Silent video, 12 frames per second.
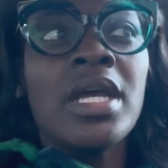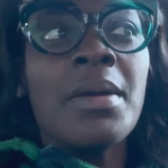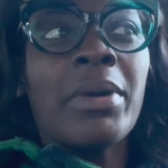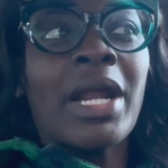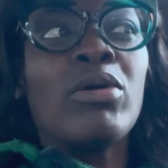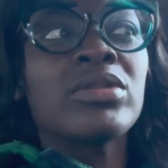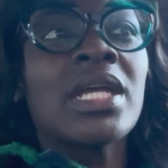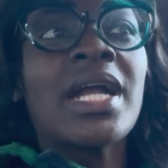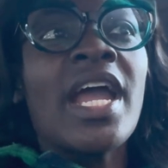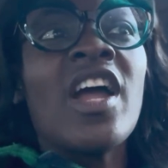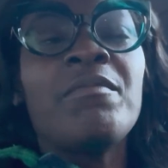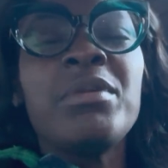But I don't think I
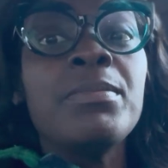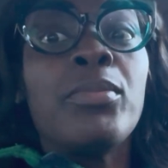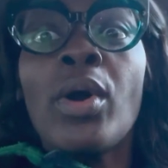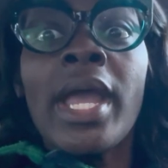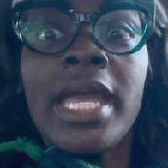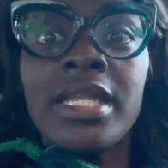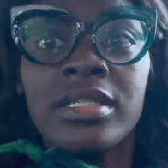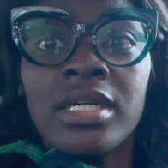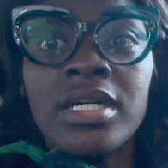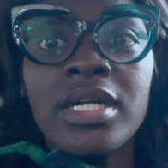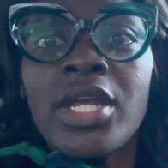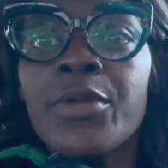have people hating her.